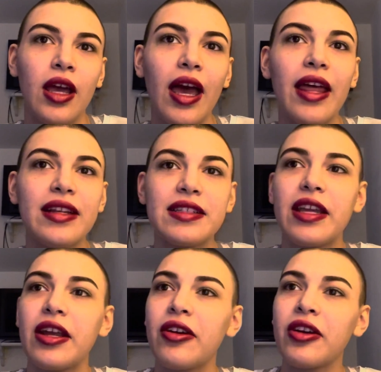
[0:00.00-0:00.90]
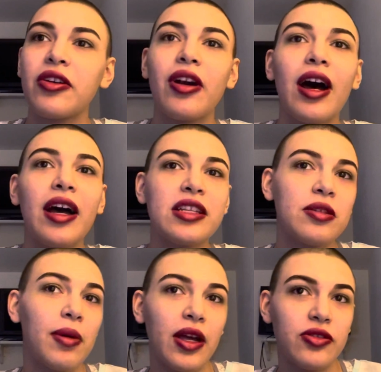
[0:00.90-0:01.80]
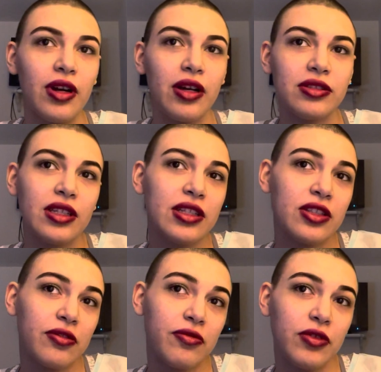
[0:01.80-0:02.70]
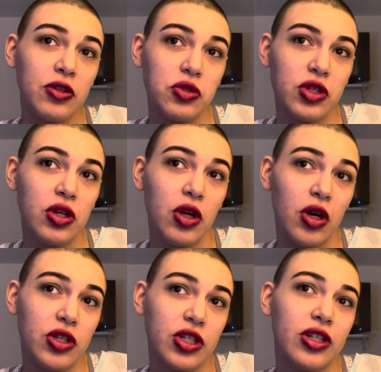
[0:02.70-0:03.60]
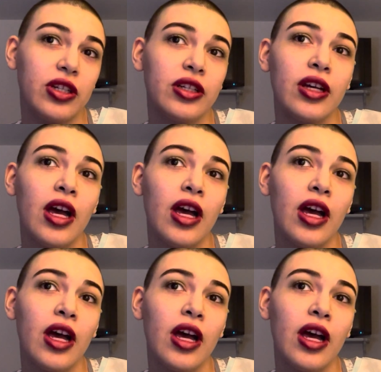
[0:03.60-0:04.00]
And it's characterized by drowsiness, confusion, nausea,